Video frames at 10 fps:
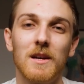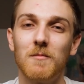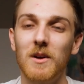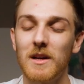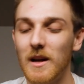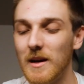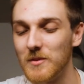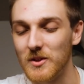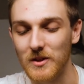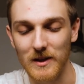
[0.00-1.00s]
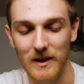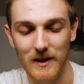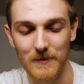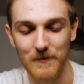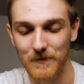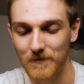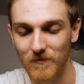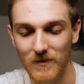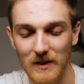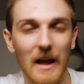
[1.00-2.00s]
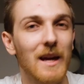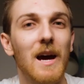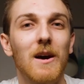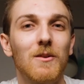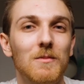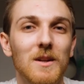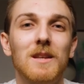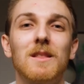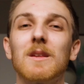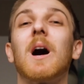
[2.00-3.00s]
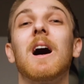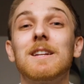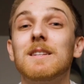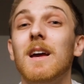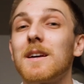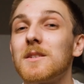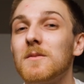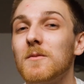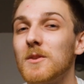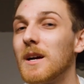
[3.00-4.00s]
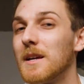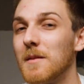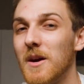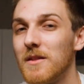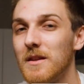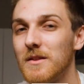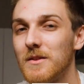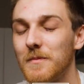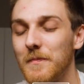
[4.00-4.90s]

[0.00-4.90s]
but I'm just going to lay out the context for talking about this.